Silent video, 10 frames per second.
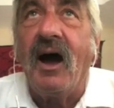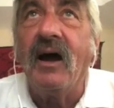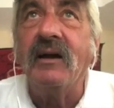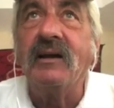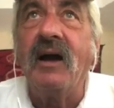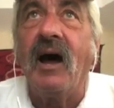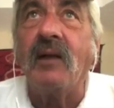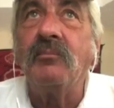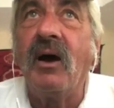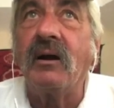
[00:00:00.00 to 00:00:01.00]
I
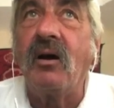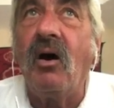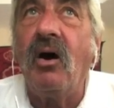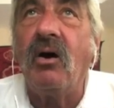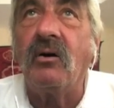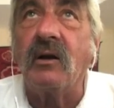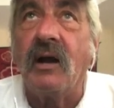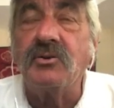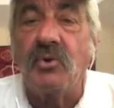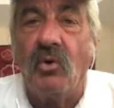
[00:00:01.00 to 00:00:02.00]
got in my car and
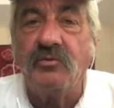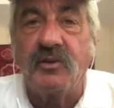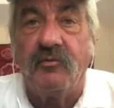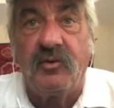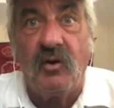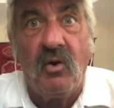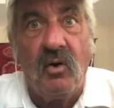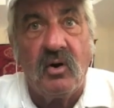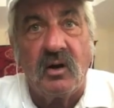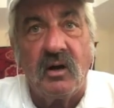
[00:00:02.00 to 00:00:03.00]
I drove to
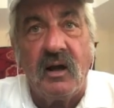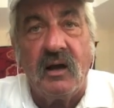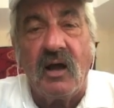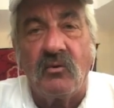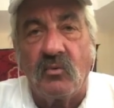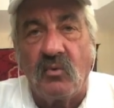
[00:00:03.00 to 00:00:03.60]
Florida and I